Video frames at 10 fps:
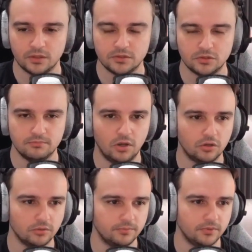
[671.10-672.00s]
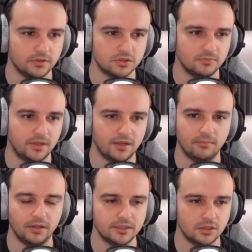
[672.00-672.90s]
mock-up and some kind of
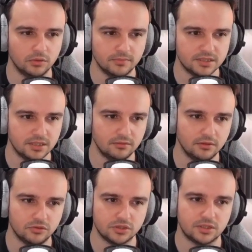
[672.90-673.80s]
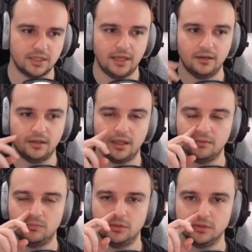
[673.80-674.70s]
placeholder material just to get in a
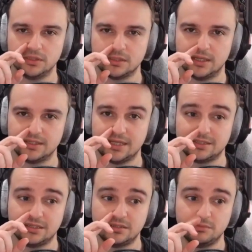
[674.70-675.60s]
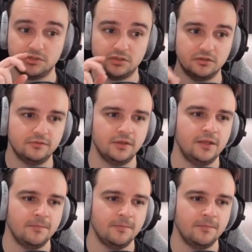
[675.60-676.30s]
game world and start testing some stuff.